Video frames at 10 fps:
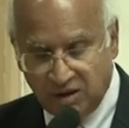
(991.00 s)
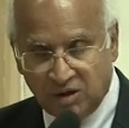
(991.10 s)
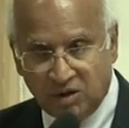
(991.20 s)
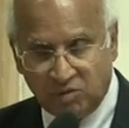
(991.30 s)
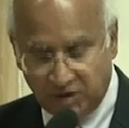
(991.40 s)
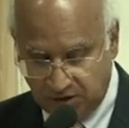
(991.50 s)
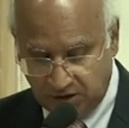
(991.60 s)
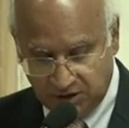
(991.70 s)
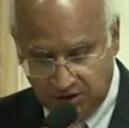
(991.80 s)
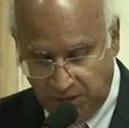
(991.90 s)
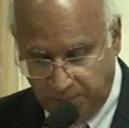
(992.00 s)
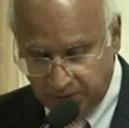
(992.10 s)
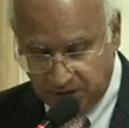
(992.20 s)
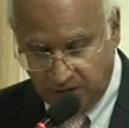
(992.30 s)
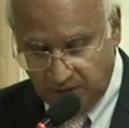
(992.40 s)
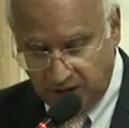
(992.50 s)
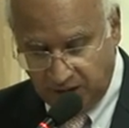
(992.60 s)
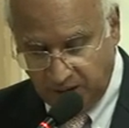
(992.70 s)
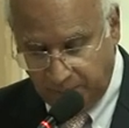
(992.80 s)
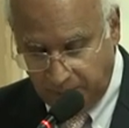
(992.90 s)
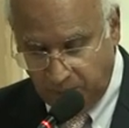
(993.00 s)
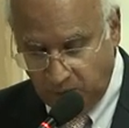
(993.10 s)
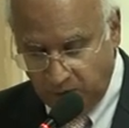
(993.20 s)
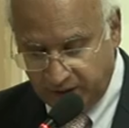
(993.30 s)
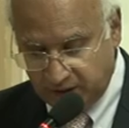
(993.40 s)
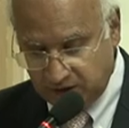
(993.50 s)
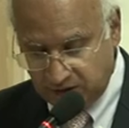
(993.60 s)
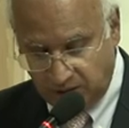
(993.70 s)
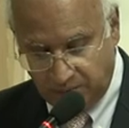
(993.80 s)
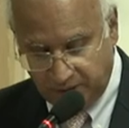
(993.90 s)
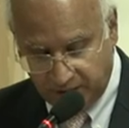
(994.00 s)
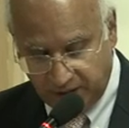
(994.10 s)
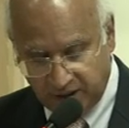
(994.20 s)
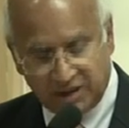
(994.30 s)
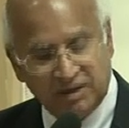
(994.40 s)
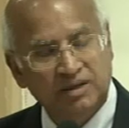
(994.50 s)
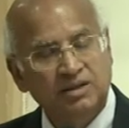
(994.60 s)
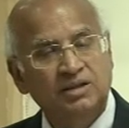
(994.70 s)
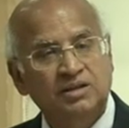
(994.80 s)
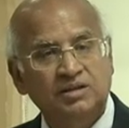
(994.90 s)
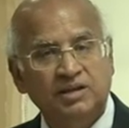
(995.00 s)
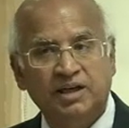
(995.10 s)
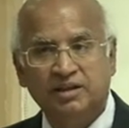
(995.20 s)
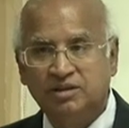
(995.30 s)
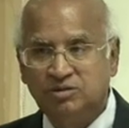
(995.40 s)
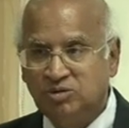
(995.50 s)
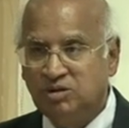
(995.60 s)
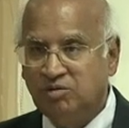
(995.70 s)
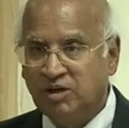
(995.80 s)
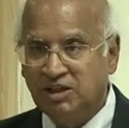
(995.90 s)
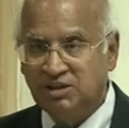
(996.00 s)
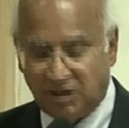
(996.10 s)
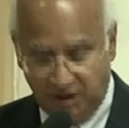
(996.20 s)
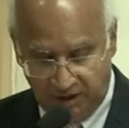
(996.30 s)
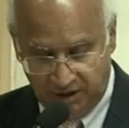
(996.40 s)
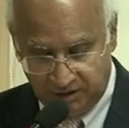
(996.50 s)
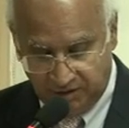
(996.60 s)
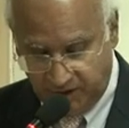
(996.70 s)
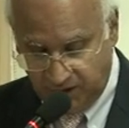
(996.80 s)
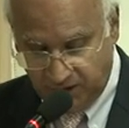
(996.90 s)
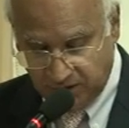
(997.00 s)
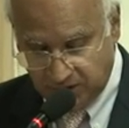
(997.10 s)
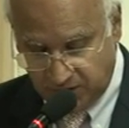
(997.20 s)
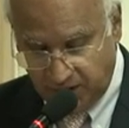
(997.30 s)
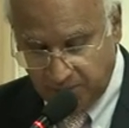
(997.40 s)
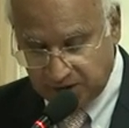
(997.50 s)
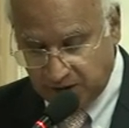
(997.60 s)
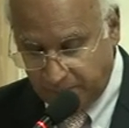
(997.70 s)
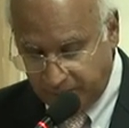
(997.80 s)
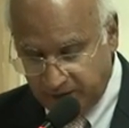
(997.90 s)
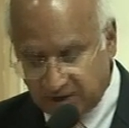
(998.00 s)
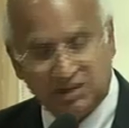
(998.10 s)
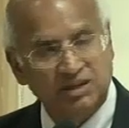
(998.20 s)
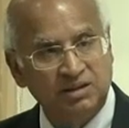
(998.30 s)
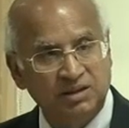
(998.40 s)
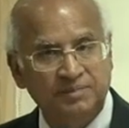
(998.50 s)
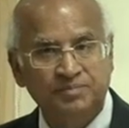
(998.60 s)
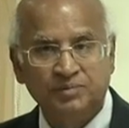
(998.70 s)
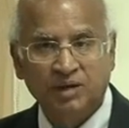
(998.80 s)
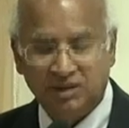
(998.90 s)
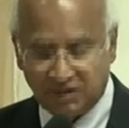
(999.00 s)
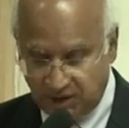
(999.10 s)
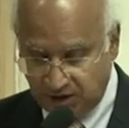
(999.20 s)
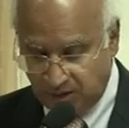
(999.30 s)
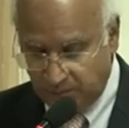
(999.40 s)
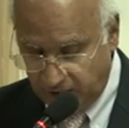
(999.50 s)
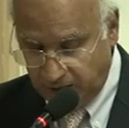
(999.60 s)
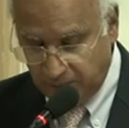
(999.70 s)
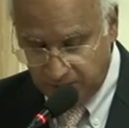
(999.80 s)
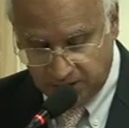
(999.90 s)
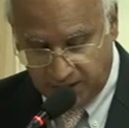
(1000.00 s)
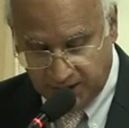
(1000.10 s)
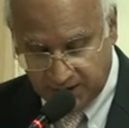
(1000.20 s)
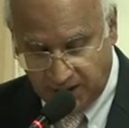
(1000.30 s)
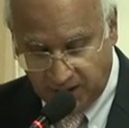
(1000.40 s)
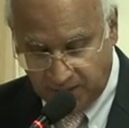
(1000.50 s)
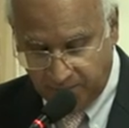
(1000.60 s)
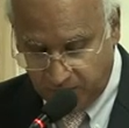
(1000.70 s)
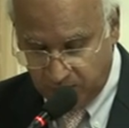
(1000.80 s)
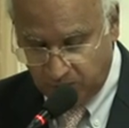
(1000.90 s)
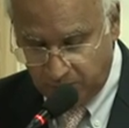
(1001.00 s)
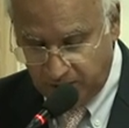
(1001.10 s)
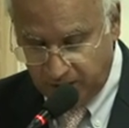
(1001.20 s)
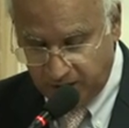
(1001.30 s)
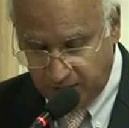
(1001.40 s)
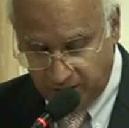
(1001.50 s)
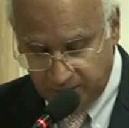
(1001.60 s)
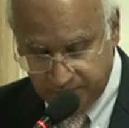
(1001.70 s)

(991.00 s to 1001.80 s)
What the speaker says: over 60% of the young people who enter the job market, they enter through the vocational training stream as apprentices, and the system enables lateral and upward mobility.